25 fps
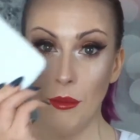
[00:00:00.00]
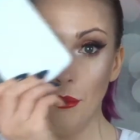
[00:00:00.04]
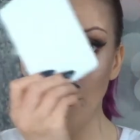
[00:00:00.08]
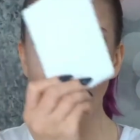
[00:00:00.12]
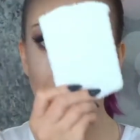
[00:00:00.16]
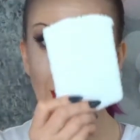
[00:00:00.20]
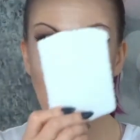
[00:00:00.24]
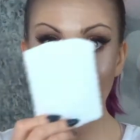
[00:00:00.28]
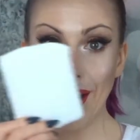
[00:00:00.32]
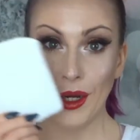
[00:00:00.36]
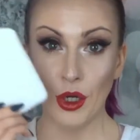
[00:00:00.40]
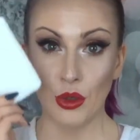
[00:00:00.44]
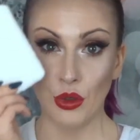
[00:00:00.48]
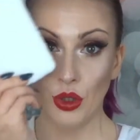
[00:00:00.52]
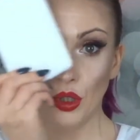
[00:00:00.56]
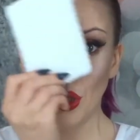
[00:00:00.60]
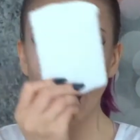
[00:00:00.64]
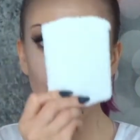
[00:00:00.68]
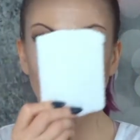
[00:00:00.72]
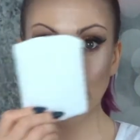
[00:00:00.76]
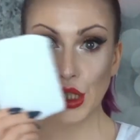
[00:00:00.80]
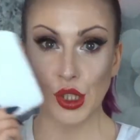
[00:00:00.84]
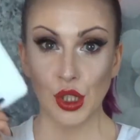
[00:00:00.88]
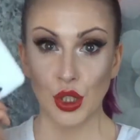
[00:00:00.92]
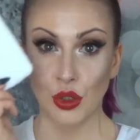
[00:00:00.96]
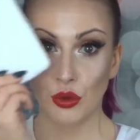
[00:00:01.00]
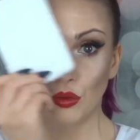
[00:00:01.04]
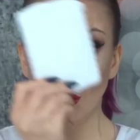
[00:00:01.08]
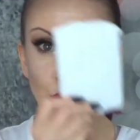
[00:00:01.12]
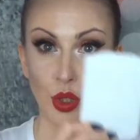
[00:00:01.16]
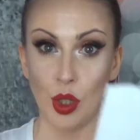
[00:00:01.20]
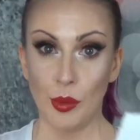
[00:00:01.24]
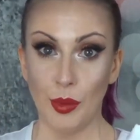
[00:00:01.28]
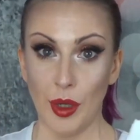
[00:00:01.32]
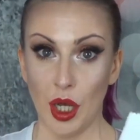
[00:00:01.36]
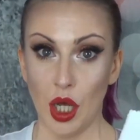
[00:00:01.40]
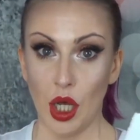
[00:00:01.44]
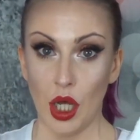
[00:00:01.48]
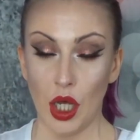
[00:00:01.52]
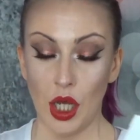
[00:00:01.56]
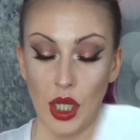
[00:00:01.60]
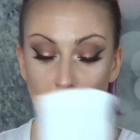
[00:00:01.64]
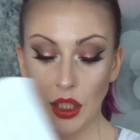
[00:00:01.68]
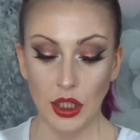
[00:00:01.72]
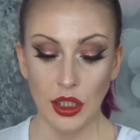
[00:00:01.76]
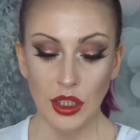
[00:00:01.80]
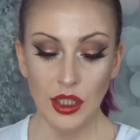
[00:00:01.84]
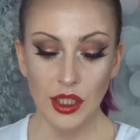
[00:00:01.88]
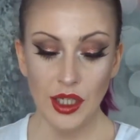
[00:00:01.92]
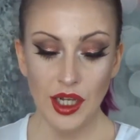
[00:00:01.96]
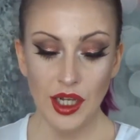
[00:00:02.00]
Micro Scrubber.